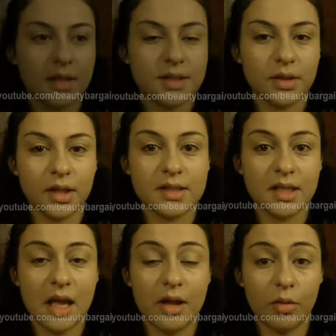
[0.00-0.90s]
And as you can
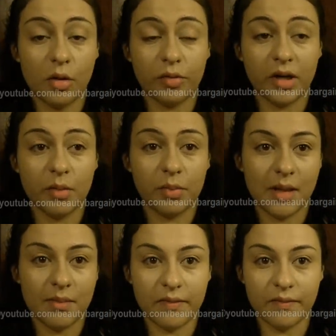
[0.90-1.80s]
see, I already
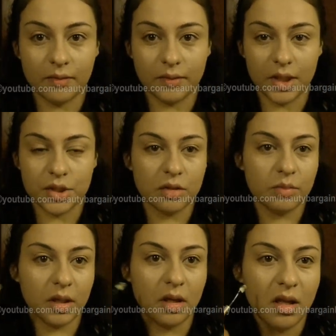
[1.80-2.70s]
applied my
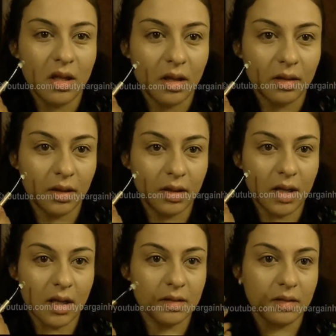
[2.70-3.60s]
foundation, but it
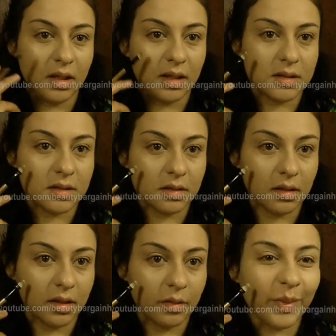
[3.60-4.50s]
kind of needs
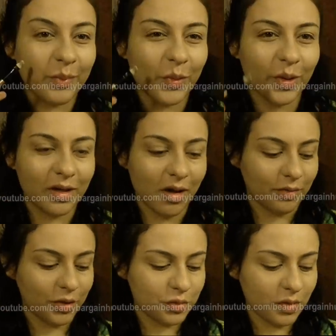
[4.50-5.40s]
a little bit more
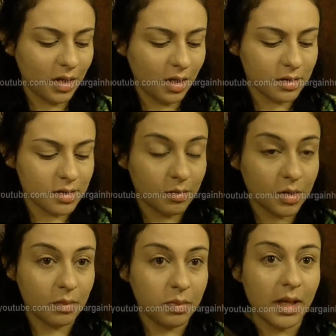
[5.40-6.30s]
coverage right here, so I'm
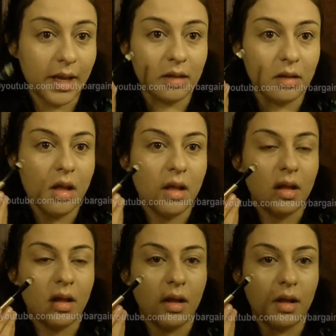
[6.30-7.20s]
going to apply
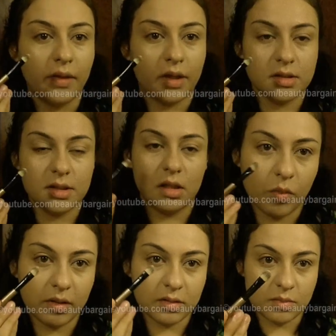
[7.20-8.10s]
the
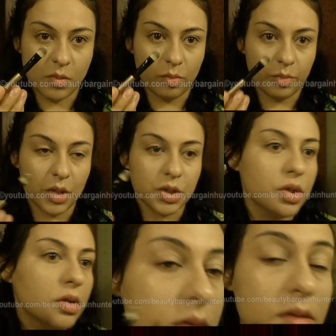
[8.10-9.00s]
concealer with a small
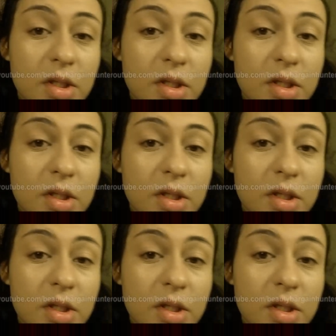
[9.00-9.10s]
brush.